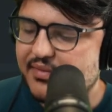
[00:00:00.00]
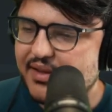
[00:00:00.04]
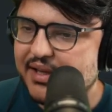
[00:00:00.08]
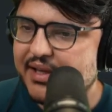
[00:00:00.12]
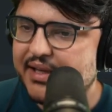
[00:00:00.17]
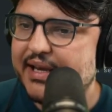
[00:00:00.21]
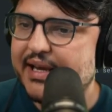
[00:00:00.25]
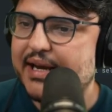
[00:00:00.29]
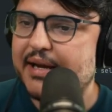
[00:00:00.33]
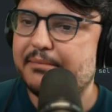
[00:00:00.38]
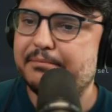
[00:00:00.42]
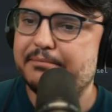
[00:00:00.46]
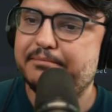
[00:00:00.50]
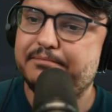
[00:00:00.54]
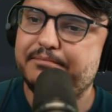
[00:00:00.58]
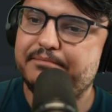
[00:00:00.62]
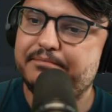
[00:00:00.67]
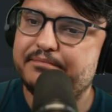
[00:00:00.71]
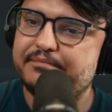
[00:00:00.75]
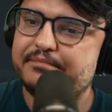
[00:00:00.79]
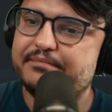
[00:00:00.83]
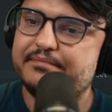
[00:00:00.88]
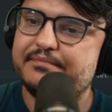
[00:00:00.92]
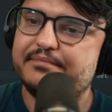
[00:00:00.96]
Yeah.
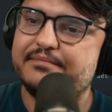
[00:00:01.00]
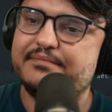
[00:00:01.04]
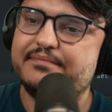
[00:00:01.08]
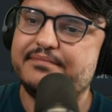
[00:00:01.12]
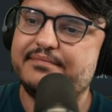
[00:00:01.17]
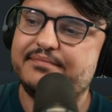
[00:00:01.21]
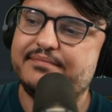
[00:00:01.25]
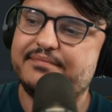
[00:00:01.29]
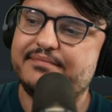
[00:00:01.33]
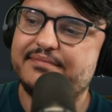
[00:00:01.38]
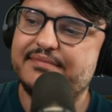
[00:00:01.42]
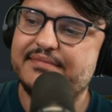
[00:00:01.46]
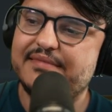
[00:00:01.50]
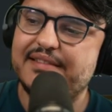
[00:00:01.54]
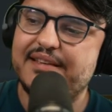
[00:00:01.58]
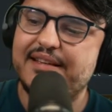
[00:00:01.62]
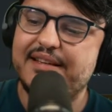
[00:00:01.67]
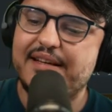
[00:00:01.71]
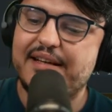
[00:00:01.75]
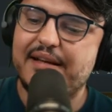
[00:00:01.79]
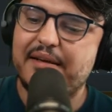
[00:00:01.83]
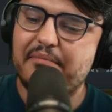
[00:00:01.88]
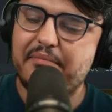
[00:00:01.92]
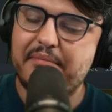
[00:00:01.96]

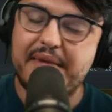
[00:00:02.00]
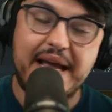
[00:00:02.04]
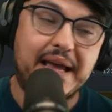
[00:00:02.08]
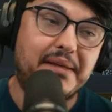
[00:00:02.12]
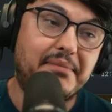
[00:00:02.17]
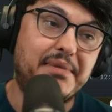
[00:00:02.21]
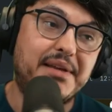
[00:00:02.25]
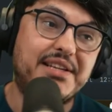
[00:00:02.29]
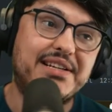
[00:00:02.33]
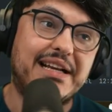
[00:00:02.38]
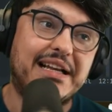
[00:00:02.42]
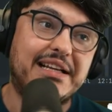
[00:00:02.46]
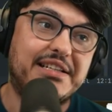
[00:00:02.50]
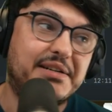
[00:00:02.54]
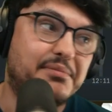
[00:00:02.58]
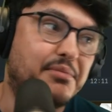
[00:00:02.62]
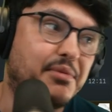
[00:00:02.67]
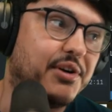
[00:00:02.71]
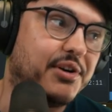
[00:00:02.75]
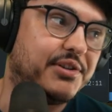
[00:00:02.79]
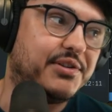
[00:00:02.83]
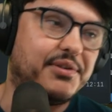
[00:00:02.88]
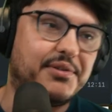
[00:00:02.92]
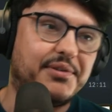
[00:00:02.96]
Man, Michel
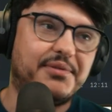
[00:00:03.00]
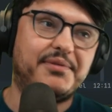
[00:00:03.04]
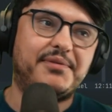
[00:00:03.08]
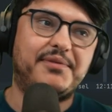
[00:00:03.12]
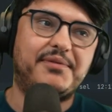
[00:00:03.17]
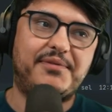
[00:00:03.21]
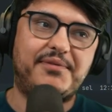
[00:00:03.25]
Hashimoto